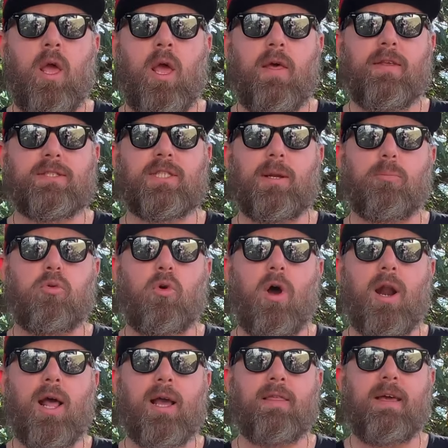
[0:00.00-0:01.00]
This is a
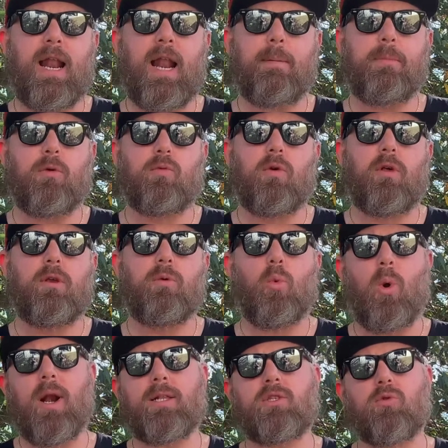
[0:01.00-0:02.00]
product that I've been really
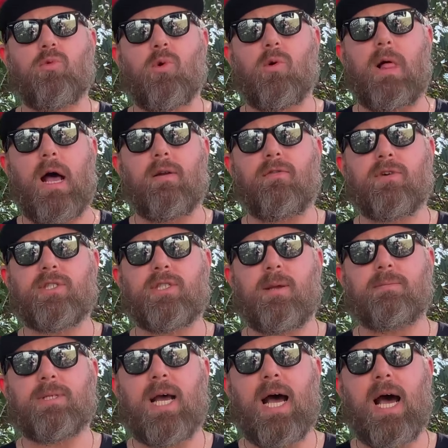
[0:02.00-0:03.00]
wanting to roll out for
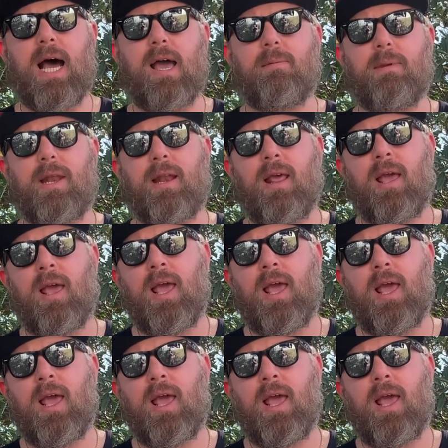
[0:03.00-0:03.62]
some time and